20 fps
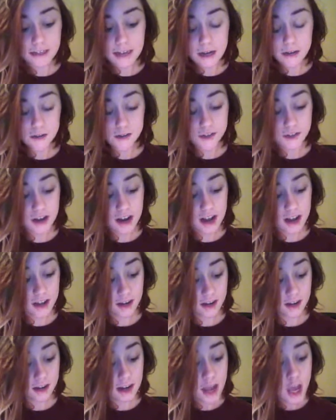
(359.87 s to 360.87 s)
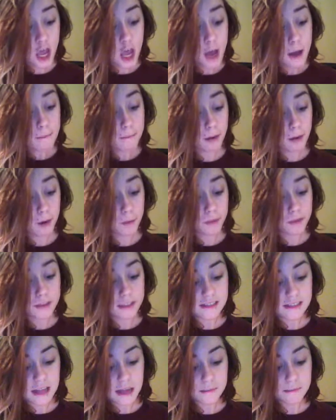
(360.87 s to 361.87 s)
downtrodden, but with
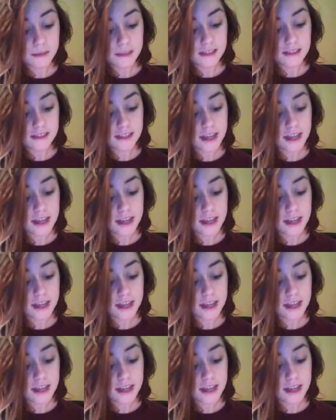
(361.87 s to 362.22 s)
these empty